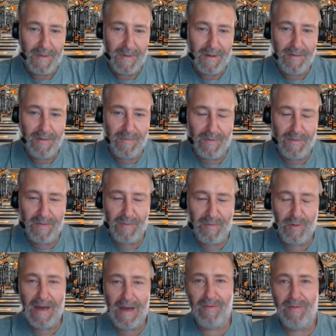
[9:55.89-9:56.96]
If
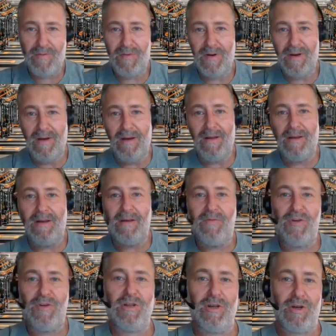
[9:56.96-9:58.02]
you have an
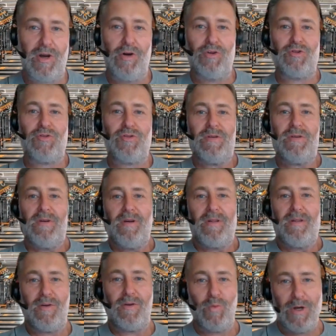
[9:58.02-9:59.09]
individual, a coach,
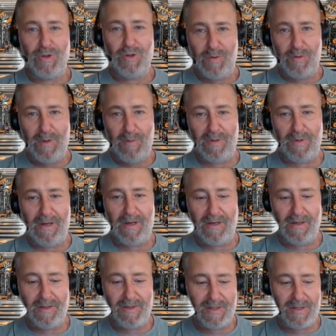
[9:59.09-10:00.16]
that works with people, and
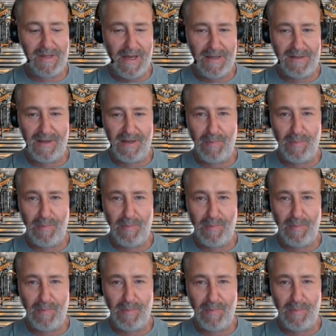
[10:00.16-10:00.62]
he just has the